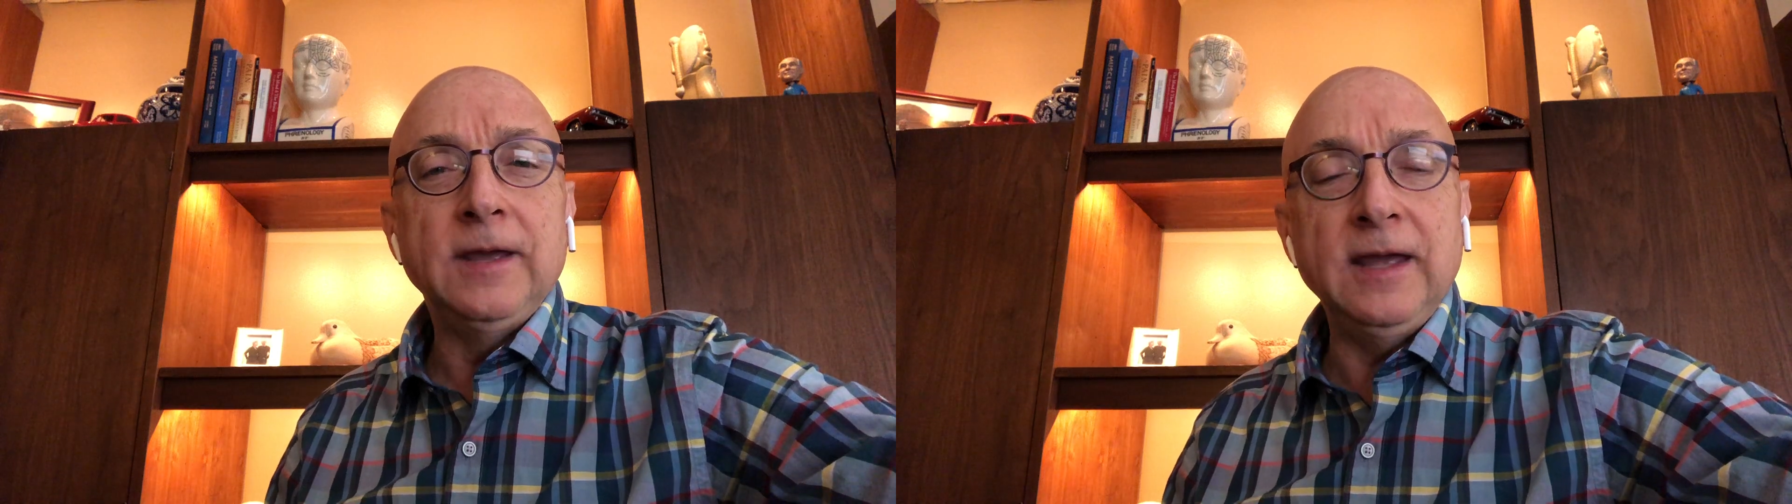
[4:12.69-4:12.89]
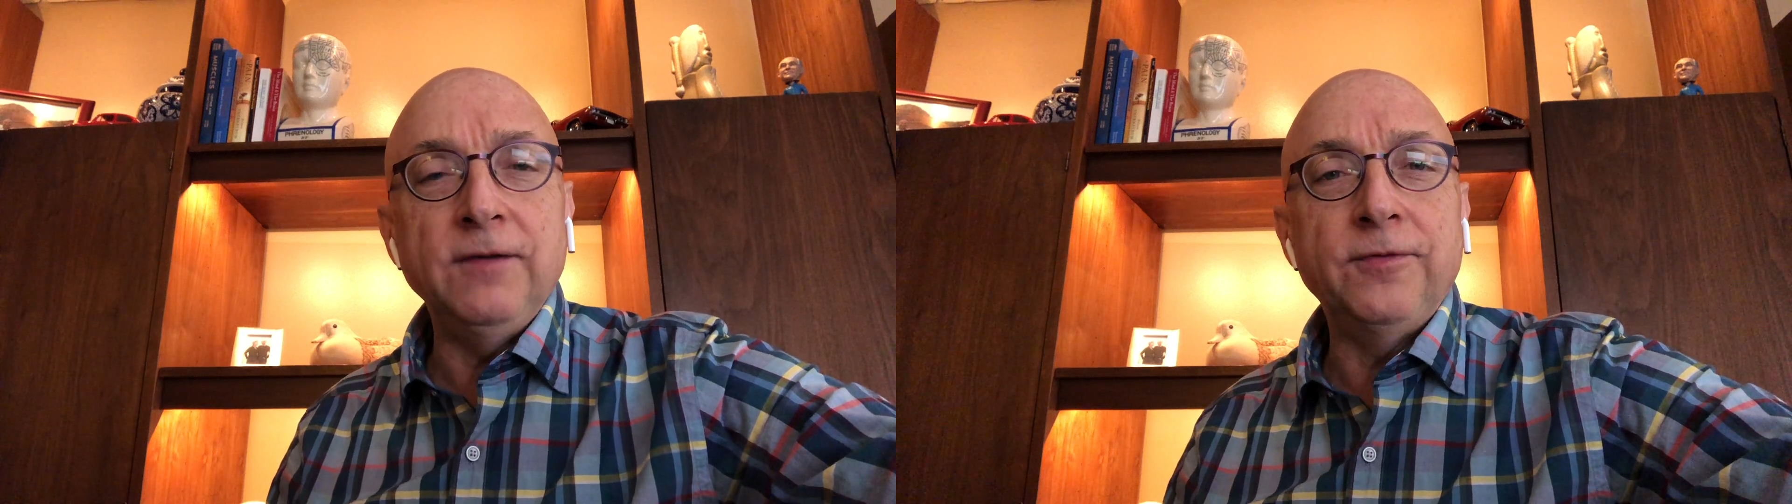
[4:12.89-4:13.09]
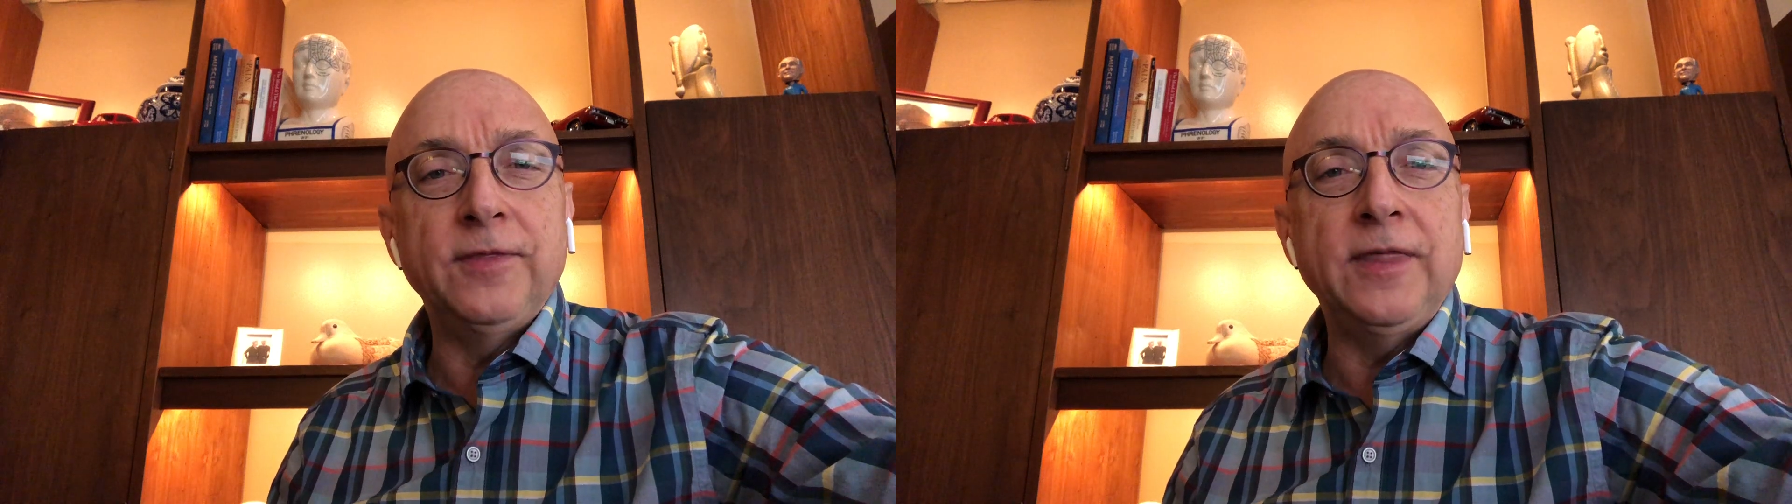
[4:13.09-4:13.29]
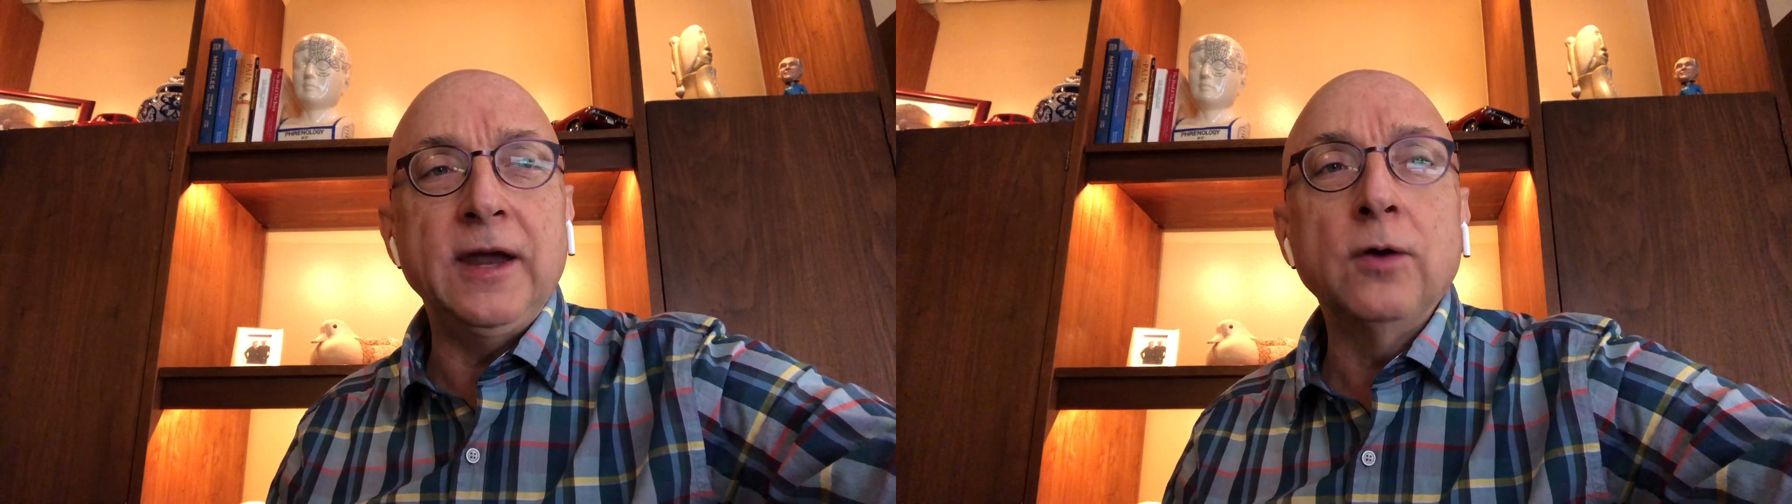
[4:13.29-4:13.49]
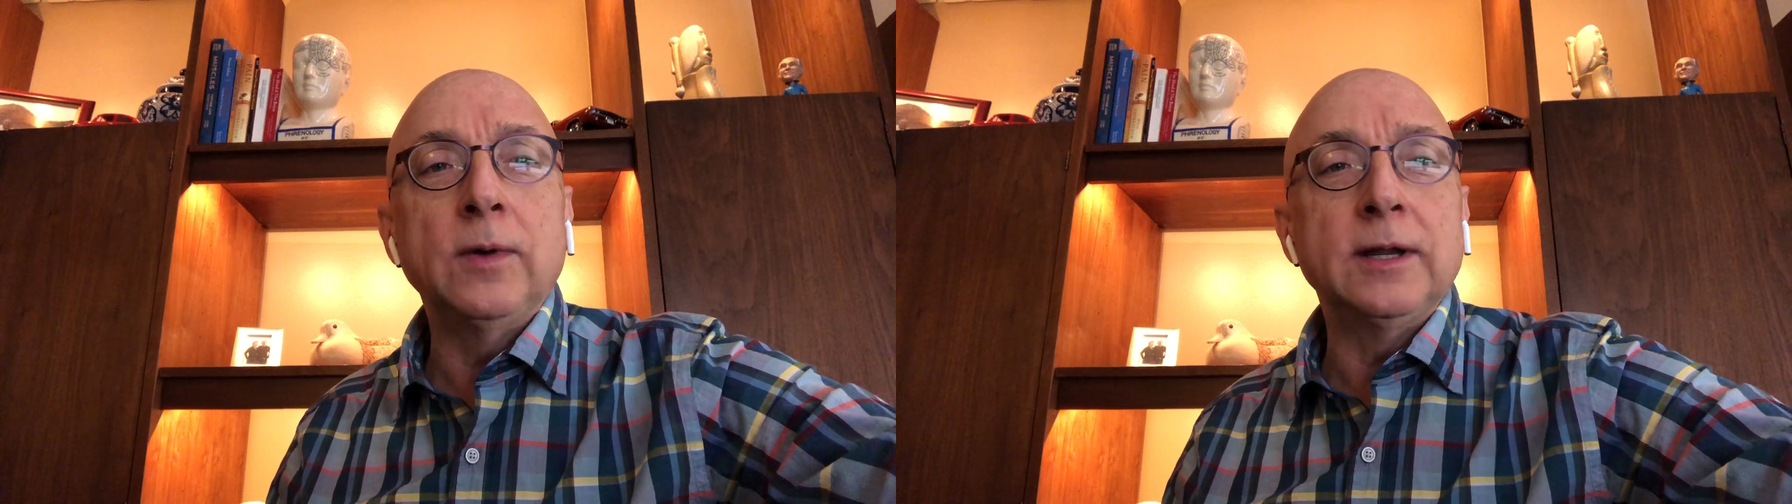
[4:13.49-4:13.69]
if
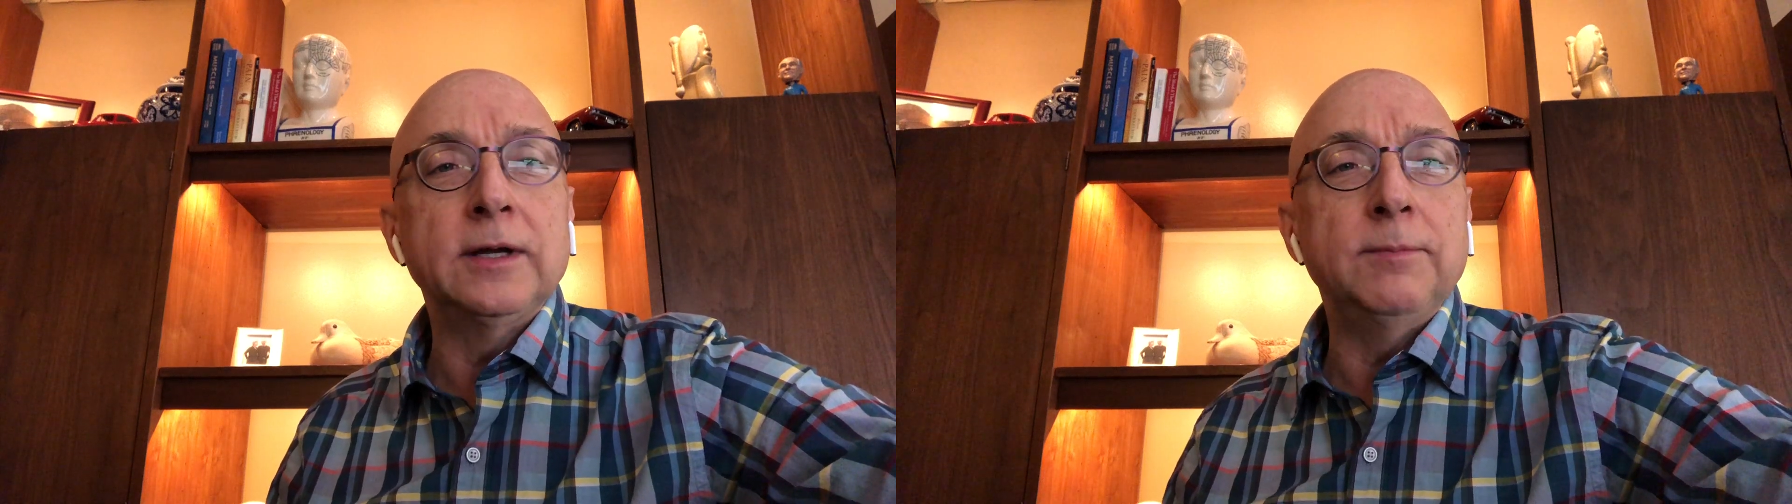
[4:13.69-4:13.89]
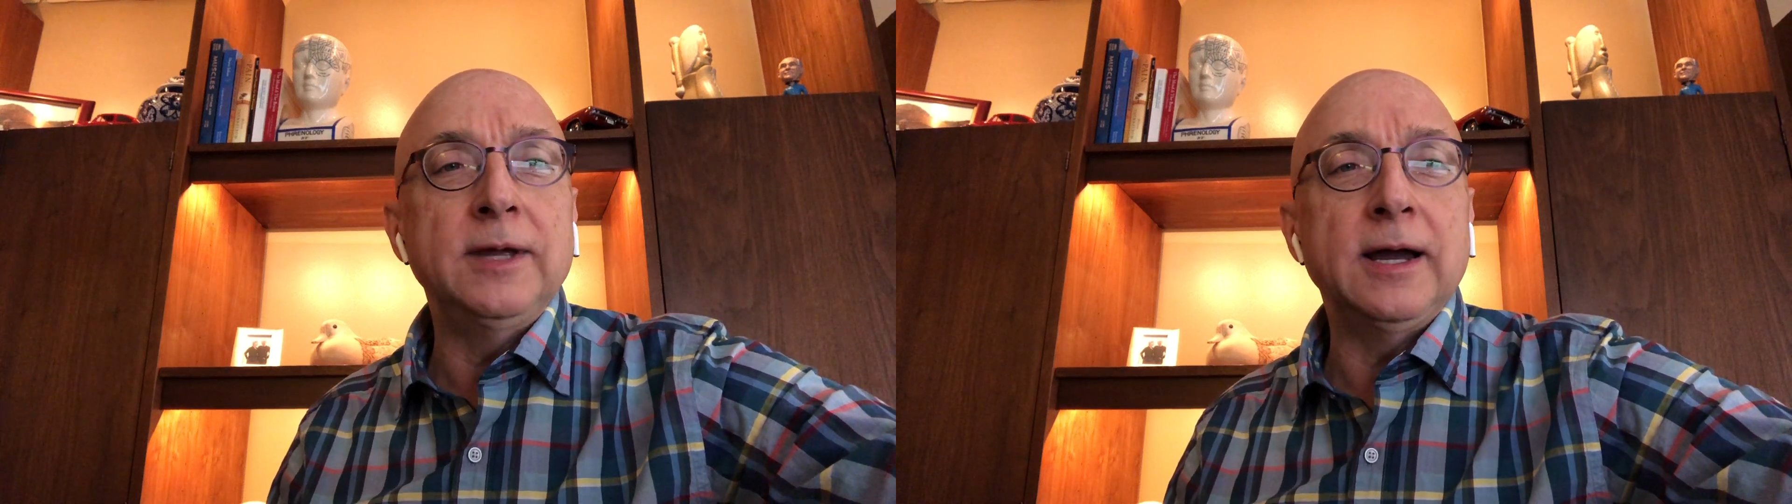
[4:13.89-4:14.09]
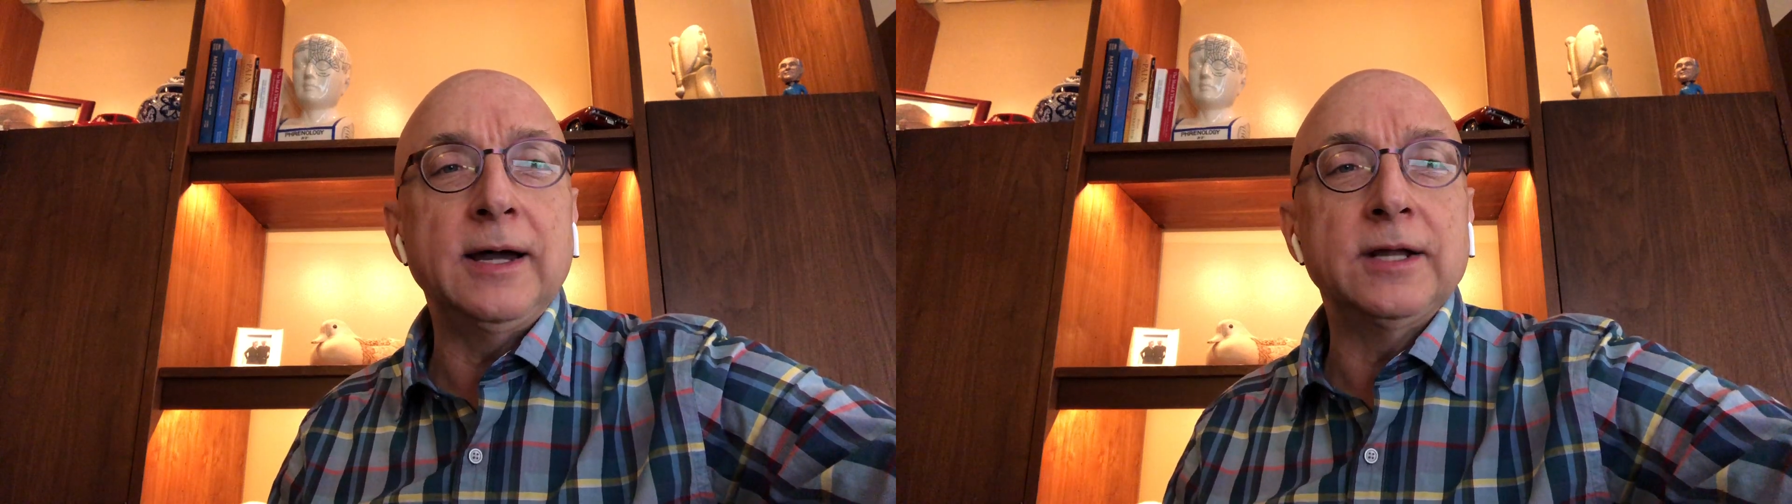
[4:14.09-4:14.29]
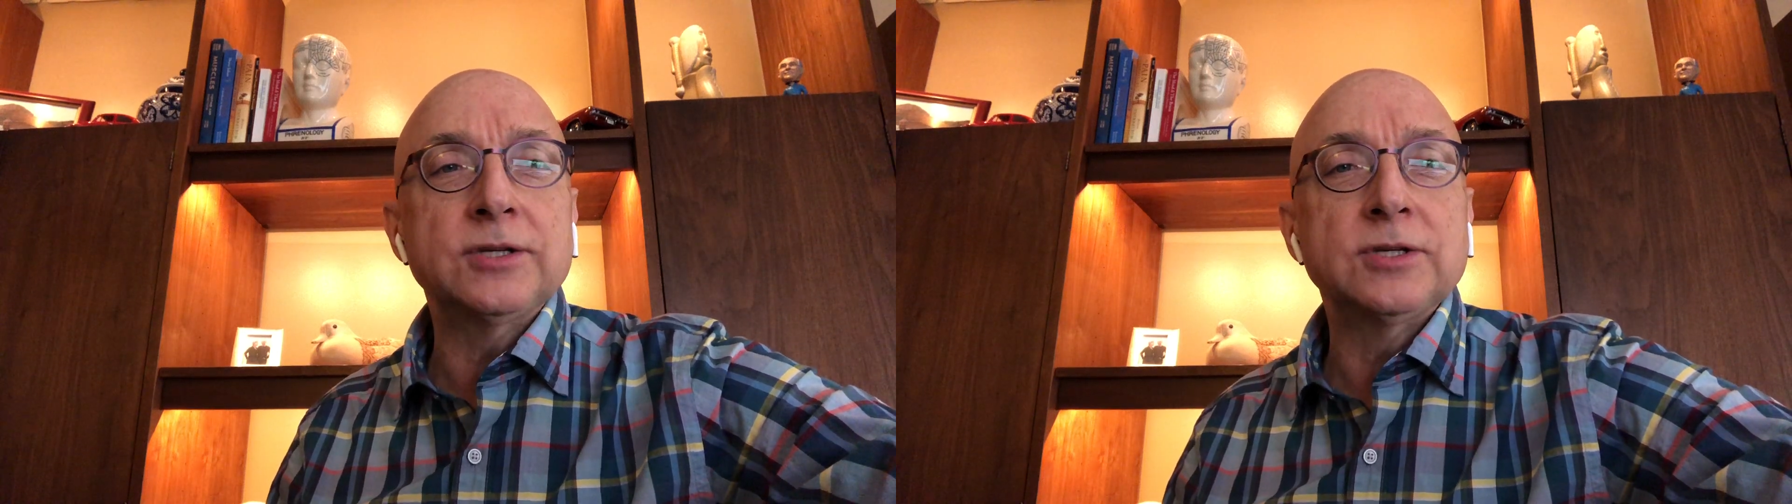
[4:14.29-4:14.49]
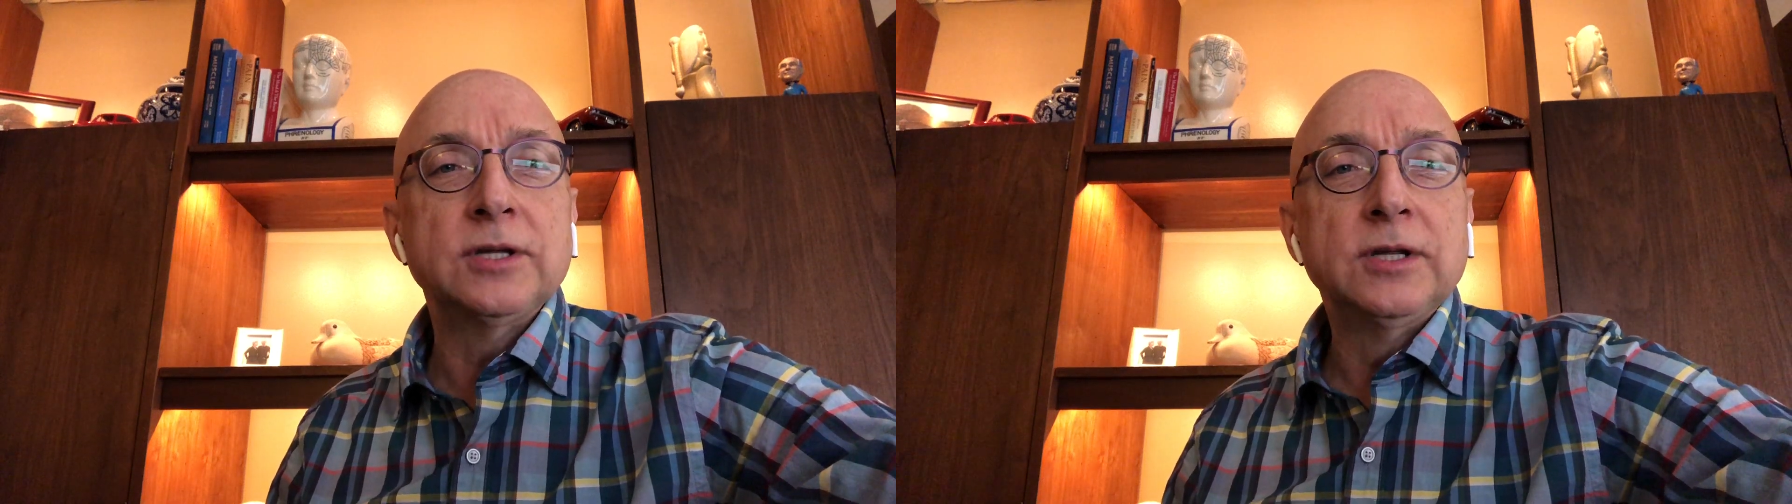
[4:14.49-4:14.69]
they're willing to be
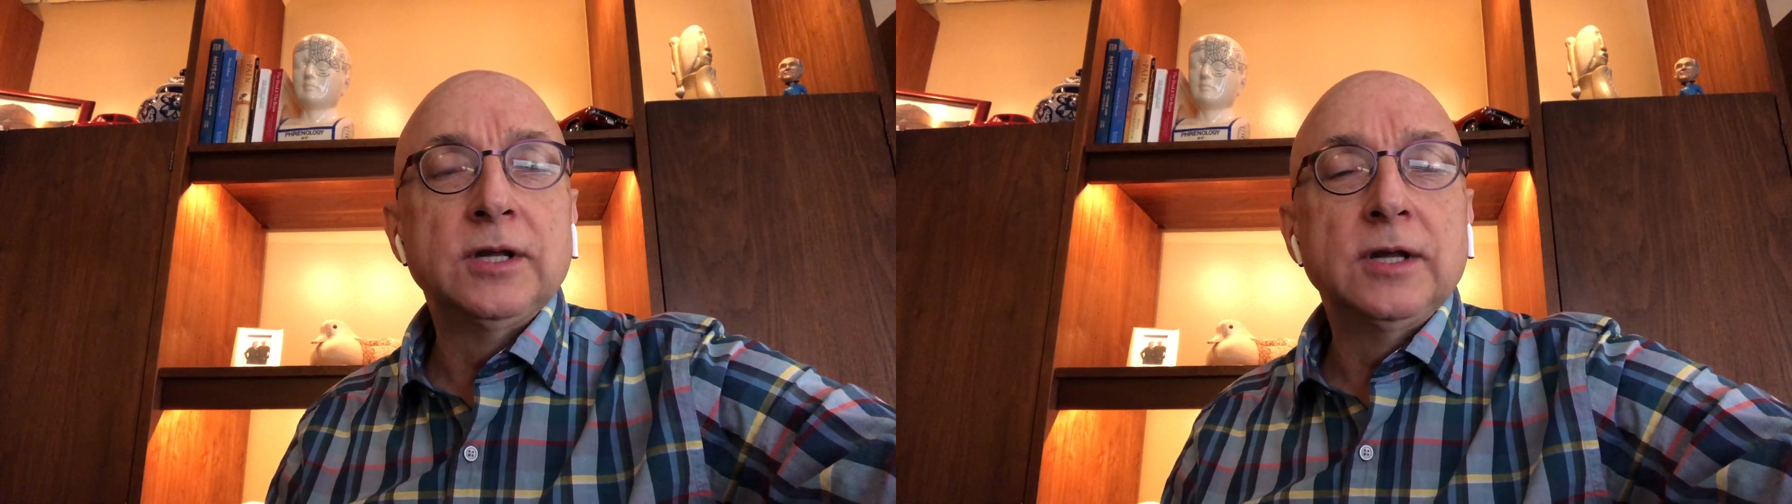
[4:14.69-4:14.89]
honest